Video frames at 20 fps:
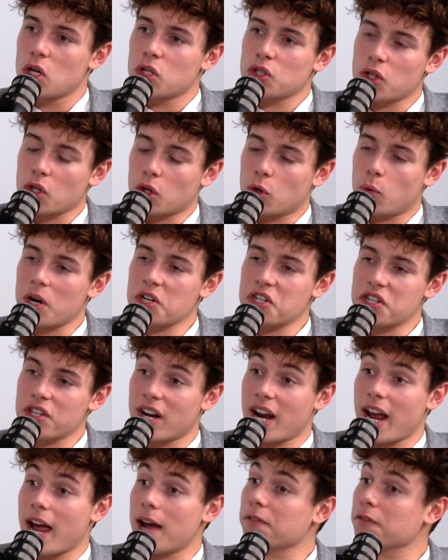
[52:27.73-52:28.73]
So the question
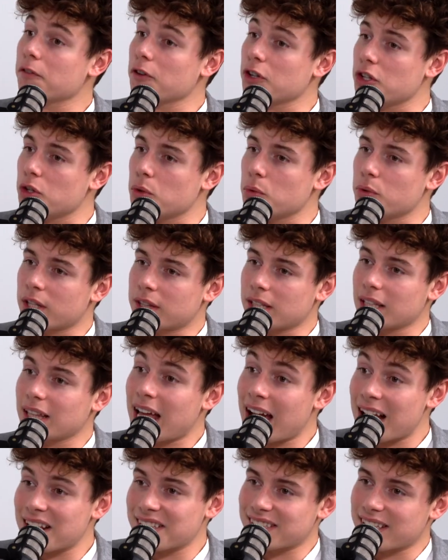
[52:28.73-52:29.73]
that I have for you that the
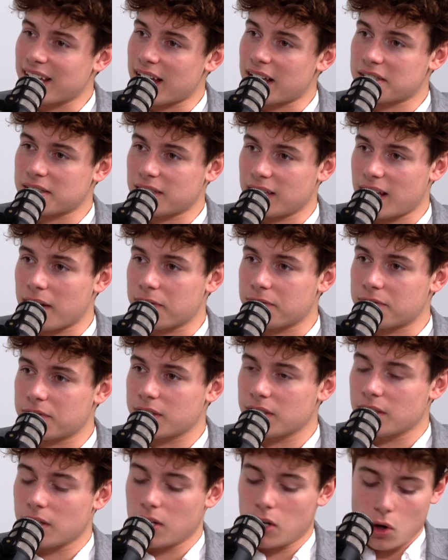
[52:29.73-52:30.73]
last guest
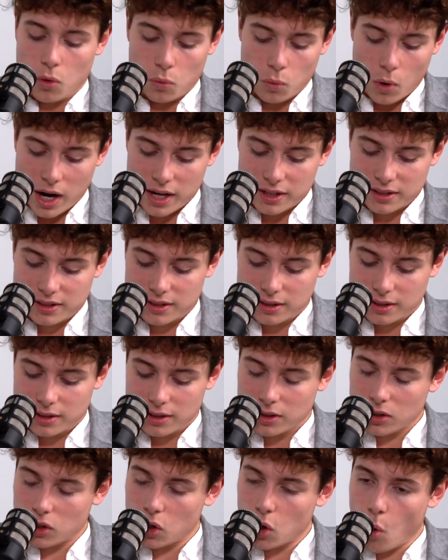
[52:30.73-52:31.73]
left was,
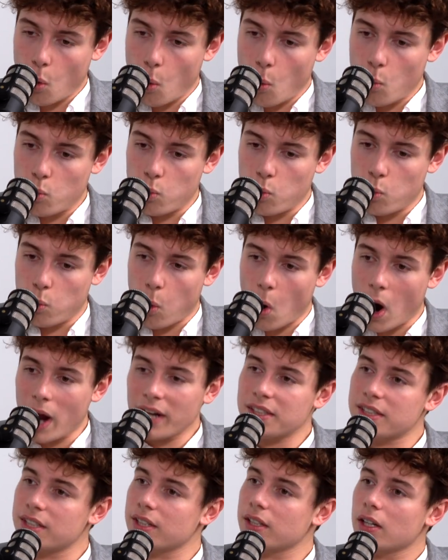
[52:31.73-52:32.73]

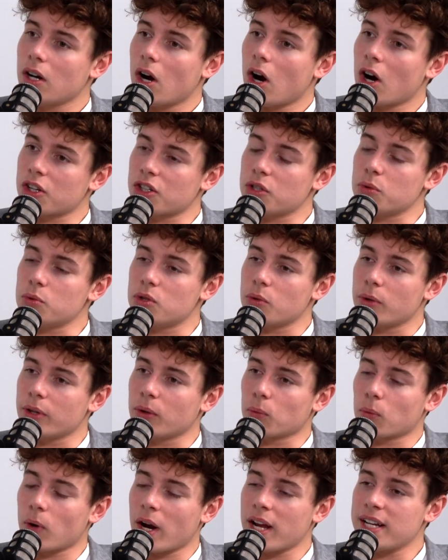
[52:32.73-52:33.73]
what are you doing
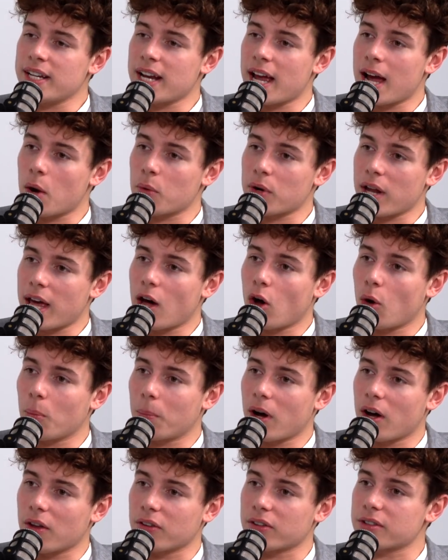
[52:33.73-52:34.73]
right now to help
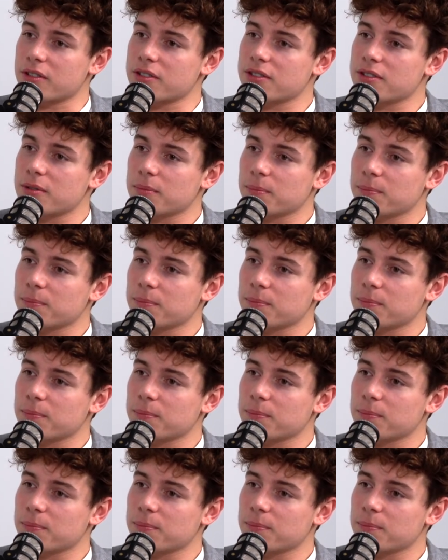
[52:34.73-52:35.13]
others?